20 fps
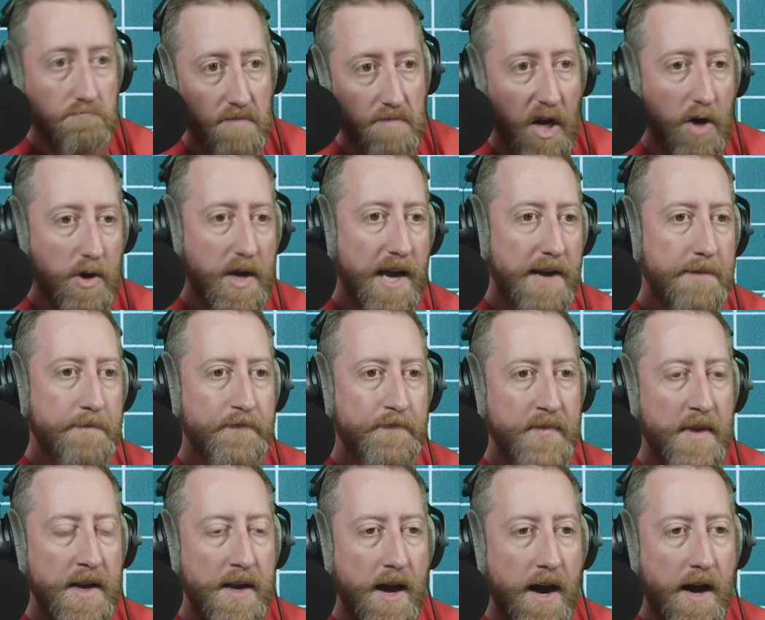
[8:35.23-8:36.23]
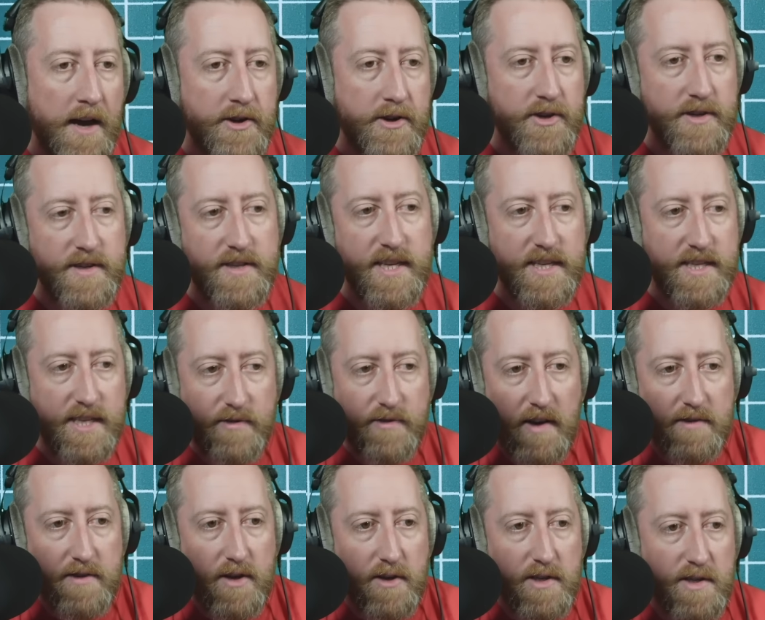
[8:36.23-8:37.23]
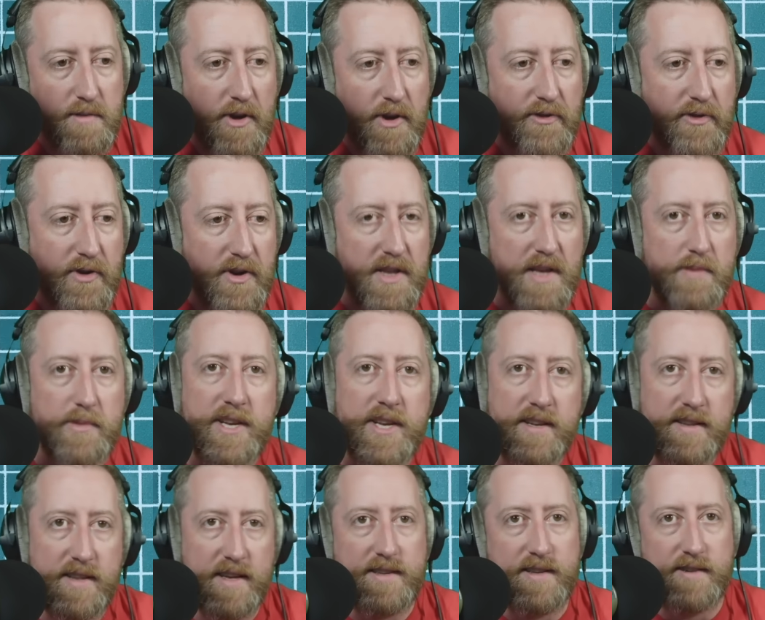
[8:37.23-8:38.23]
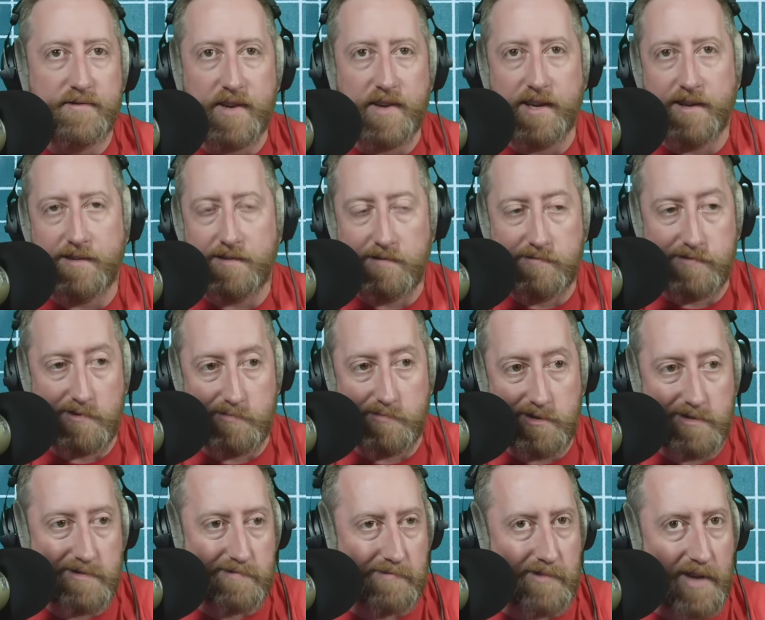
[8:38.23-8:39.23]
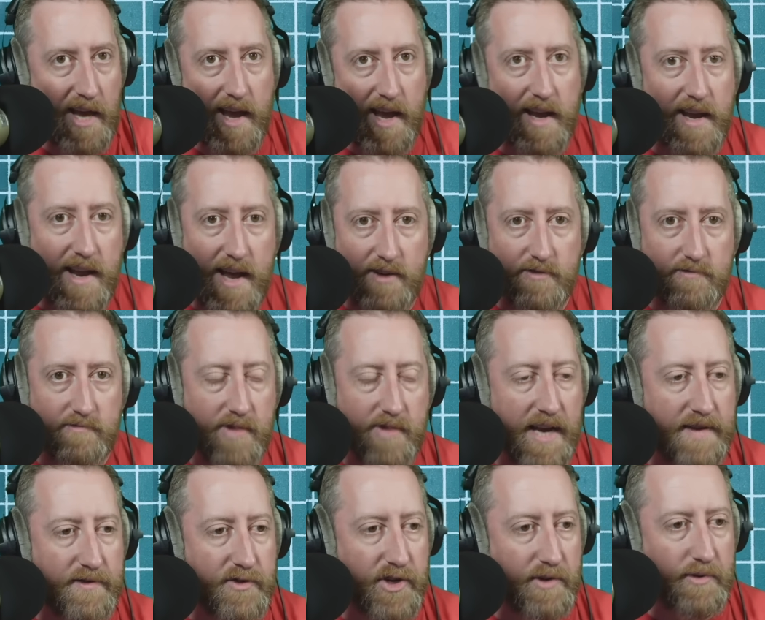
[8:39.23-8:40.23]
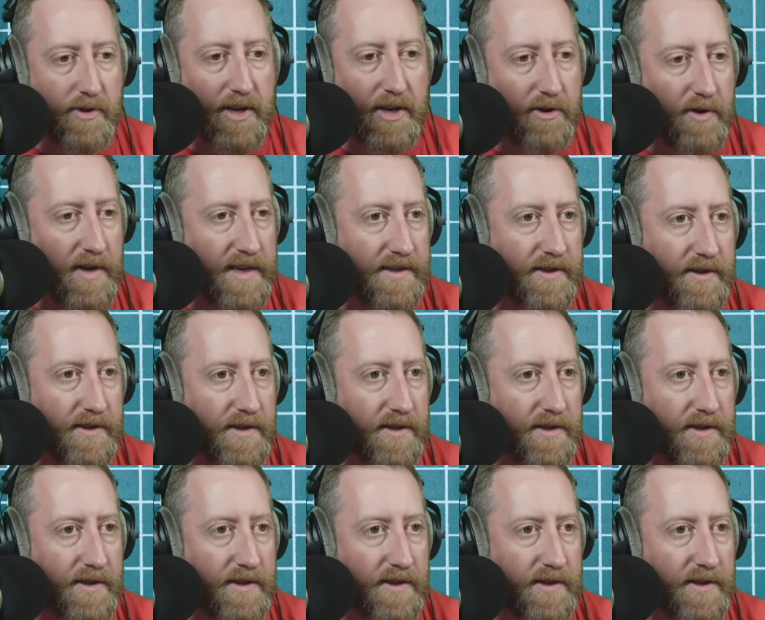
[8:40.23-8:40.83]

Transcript: Okay. one hundred sixty-five dollars a month for Unlimited. That's if, I guess, if I'm hanging out, live streaming like crazy